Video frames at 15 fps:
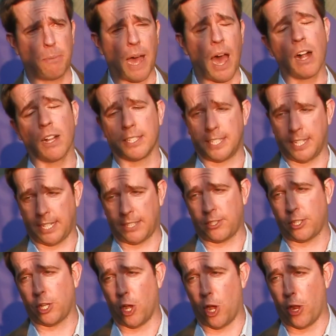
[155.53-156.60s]
politics
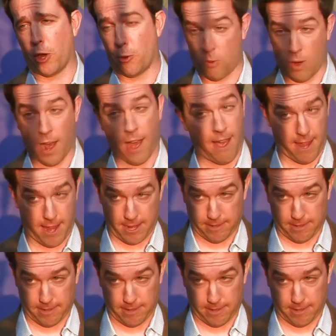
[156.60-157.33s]
gone awry.